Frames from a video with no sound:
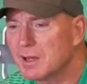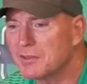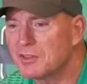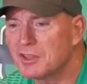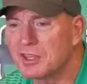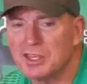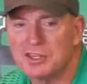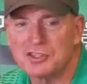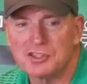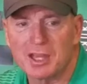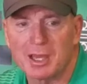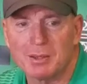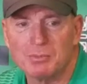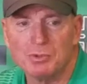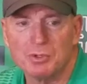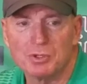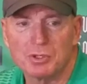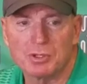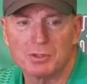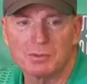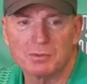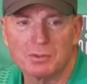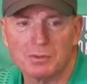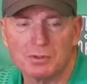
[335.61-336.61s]
I think anytime you
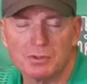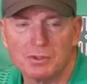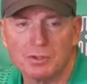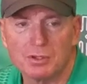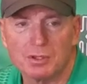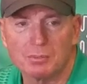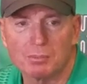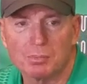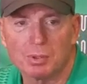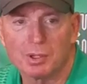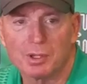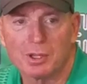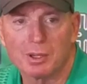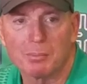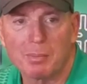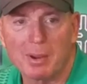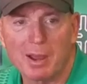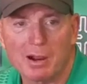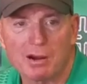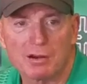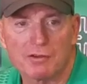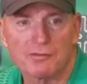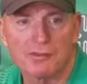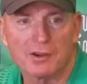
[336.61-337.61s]
can play a
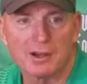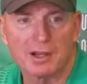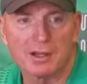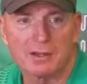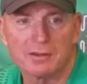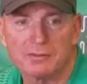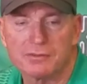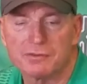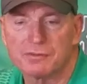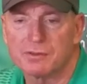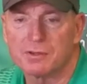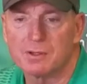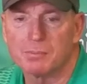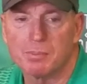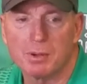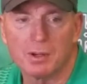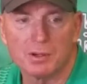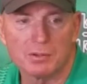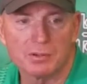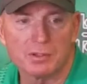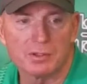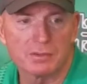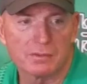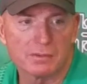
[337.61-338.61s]
Power 5
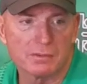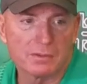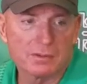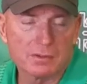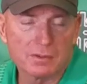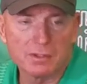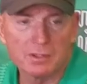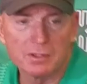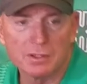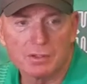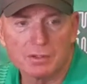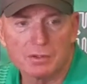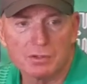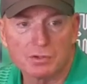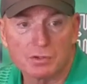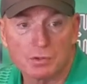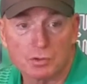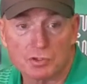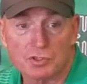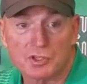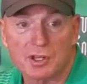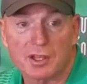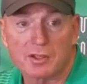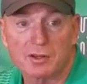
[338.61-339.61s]
opponent, of
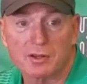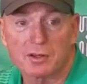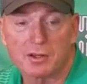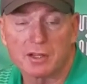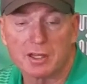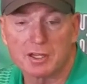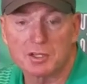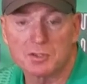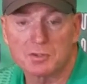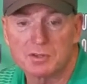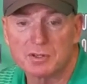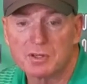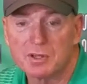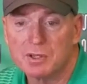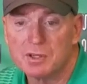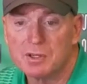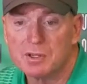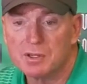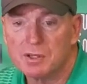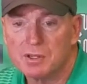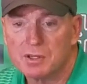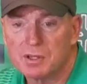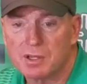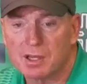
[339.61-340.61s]
course South Carolina's
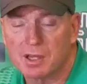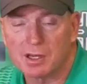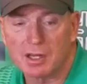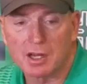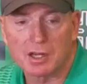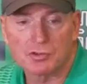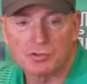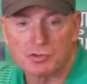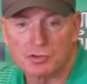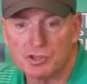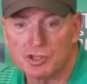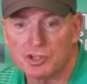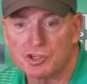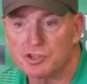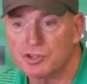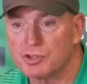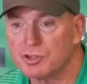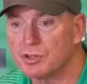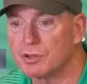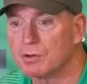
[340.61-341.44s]
got a lot of tradition.